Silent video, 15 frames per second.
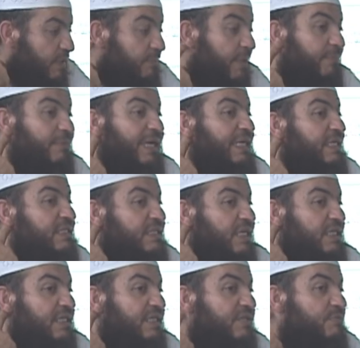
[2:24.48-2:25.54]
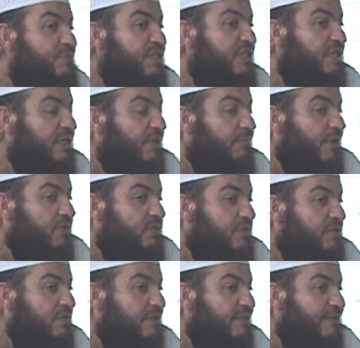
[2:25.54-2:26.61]
Imam Malik said, let me think about
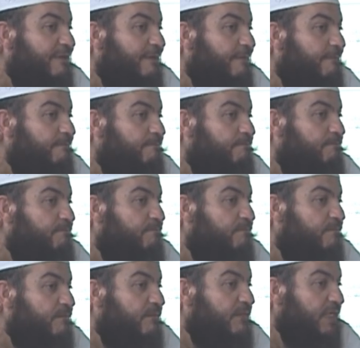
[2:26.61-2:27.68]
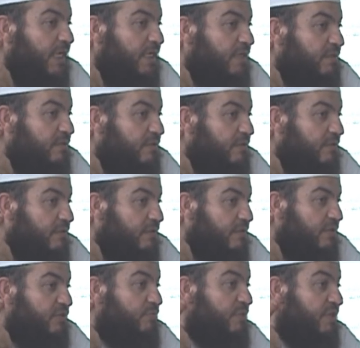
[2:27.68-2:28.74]
it. Yeah?
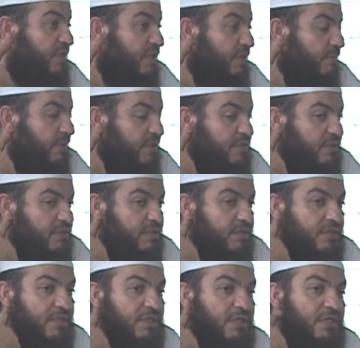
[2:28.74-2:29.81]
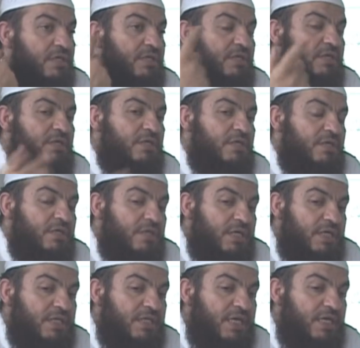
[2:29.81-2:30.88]
Let me think about it.
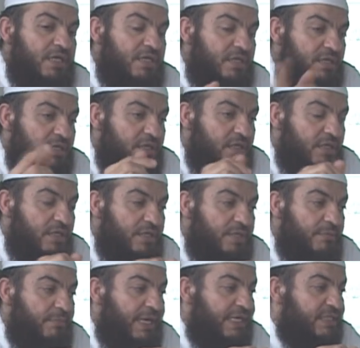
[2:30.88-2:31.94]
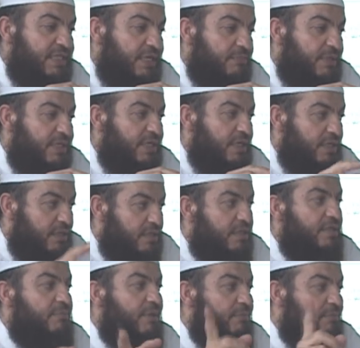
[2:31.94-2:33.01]
And then the man came again.
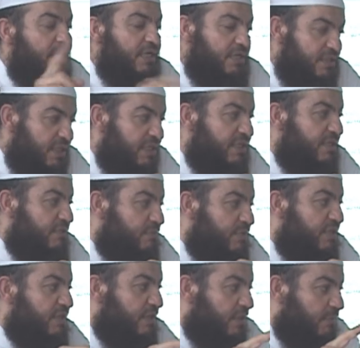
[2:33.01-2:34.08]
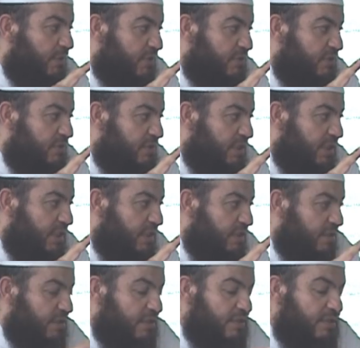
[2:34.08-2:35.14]
Imam Malik said, let me think about it again.
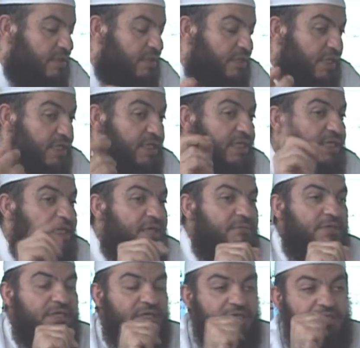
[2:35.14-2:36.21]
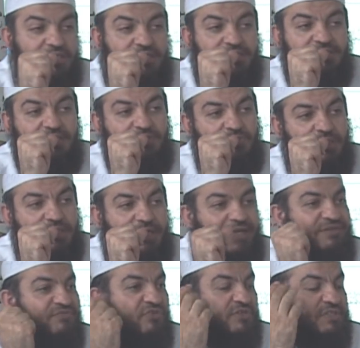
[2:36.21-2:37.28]
Then he came again. He said, well,
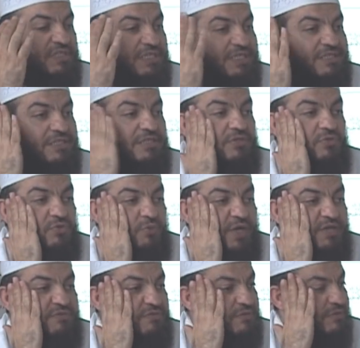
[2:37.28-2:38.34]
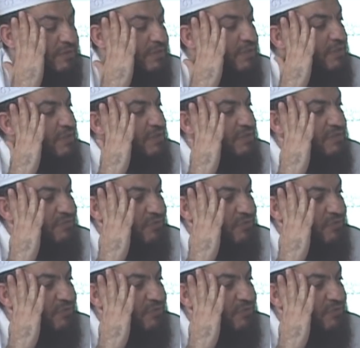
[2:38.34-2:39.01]
unfortunately, your wife is